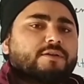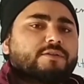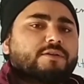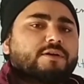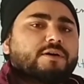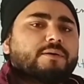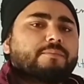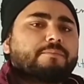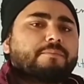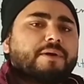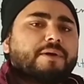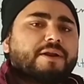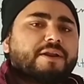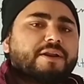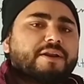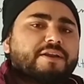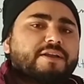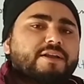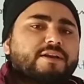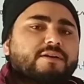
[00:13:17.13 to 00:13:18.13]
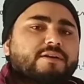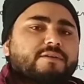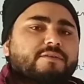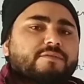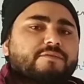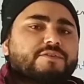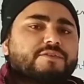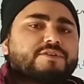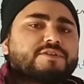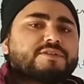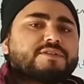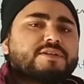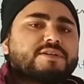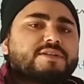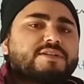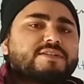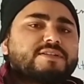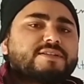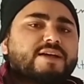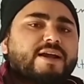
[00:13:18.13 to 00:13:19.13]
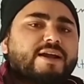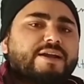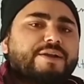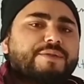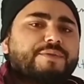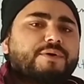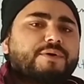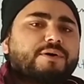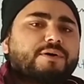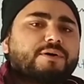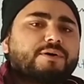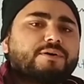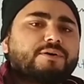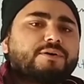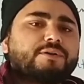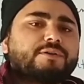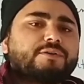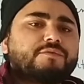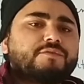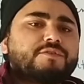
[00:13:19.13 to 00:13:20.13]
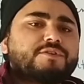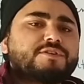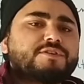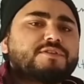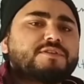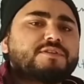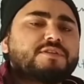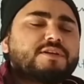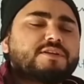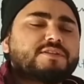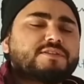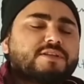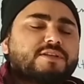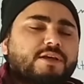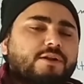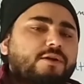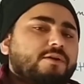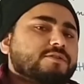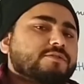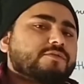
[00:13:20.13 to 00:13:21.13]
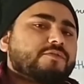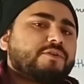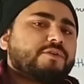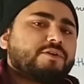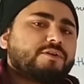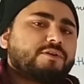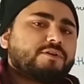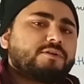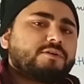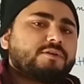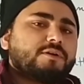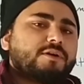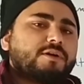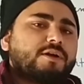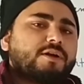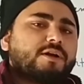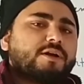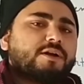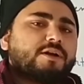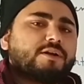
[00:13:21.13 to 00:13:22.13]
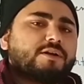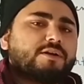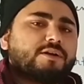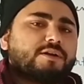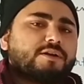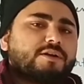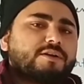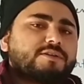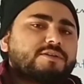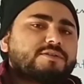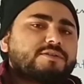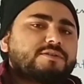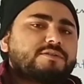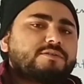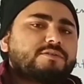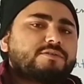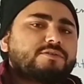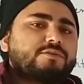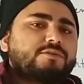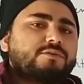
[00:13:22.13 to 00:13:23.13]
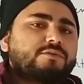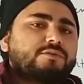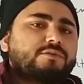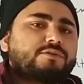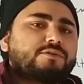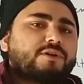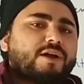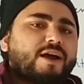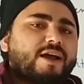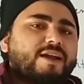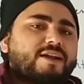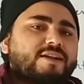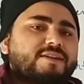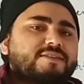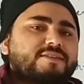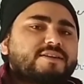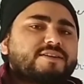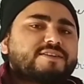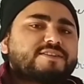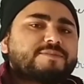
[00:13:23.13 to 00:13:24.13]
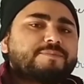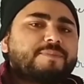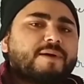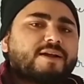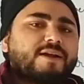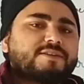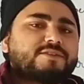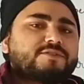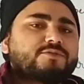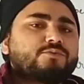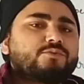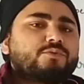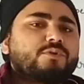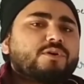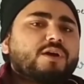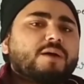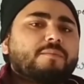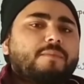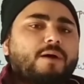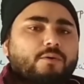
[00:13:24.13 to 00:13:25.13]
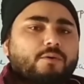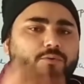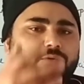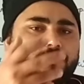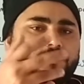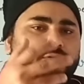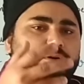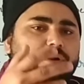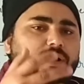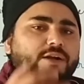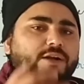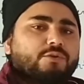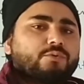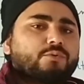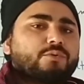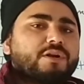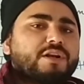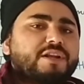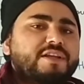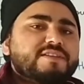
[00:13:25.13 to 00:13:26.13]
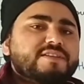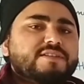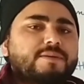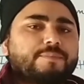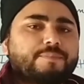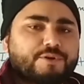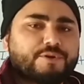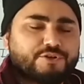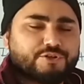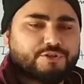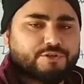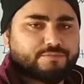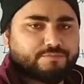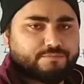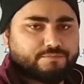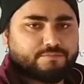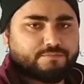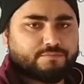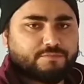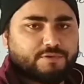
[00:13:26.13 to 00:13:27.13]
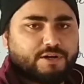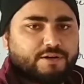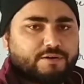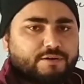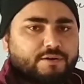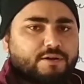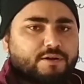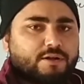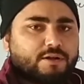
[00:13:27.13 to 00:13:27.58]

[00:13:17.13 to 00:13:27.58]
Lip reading: the material which is inside the earth, which is in the asthenosphere, is tries its best to come out and to release the pressure, right?